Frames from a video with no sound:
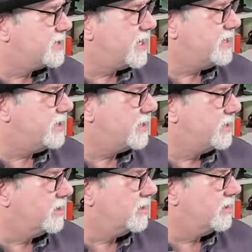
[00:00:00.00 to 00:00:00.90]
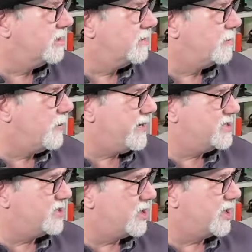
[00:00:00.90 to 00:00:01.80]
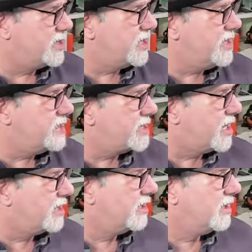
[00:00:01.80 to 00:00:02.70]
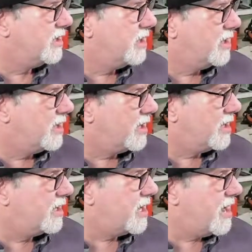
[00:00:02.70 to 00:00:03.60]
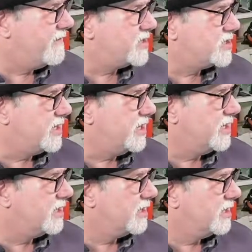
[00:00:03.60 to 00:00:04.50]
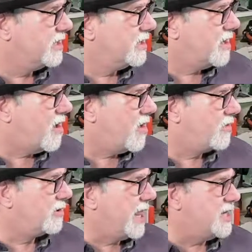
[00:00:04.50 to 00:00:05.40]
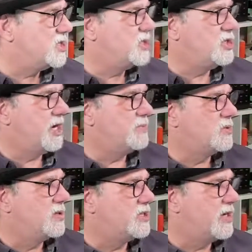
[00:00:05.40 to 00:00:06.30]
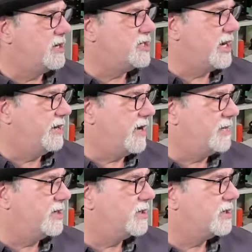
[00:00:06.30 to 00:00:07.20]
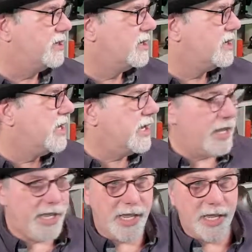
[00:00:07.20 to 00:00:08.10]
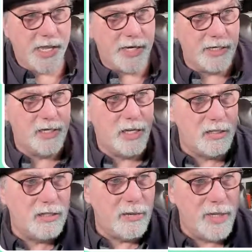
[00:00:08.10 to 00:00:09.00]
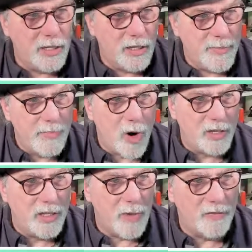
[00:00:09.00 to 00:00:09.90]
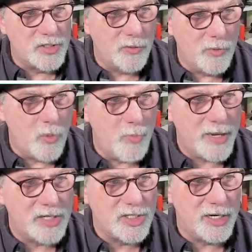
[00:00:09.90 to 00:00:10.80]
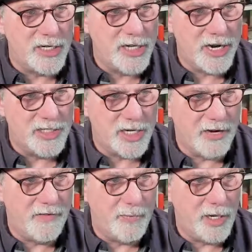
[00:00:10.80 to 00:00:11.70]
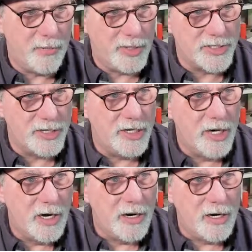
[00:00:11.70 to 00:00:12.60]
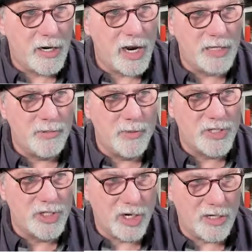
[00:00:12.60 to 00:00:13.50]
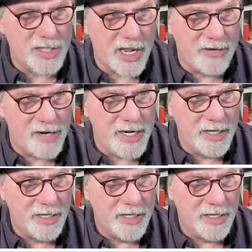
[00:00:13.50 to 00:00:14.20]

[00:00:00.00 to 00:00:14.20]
I didn't research, these are obviously all the relationships with Sarah Jane Raymond. And let me mark them off. So we'll pick Sarah Jane as kind of our middle person. Her husband was Charles Henry,